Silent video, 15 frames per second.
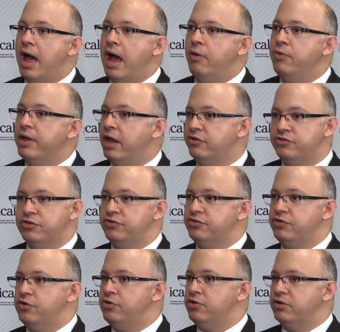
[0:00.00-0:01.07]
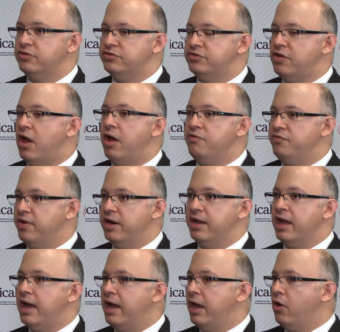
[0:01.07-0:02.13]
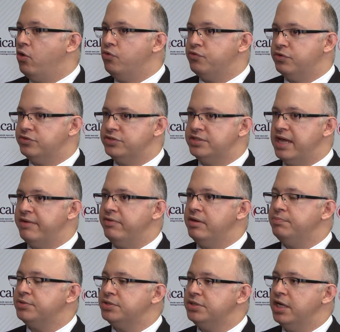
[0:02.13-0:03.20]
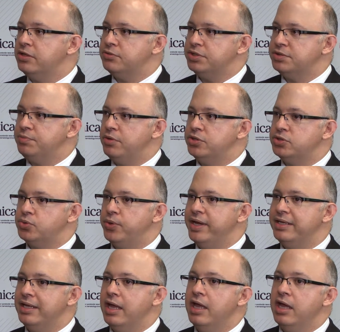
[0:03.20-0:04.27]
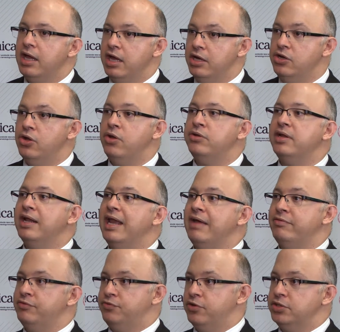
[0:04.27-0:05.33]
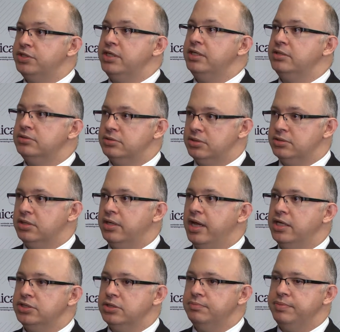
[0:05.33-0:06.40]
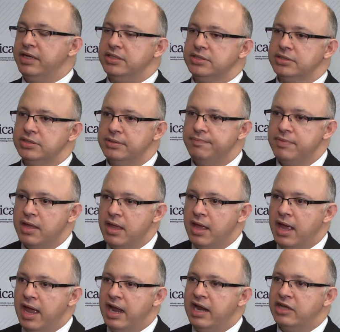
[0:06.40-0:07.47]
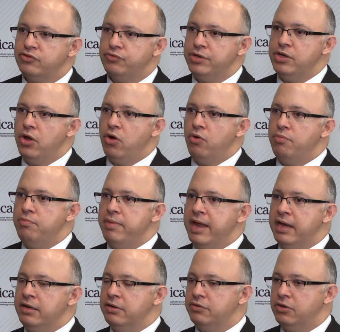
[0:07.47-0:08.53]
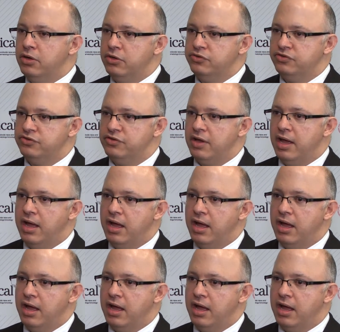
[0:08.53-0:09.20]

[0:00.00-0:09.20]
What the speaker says: We also saw a very high, over 70% response rate in non-11-14 translocation patients. And as we know, many of those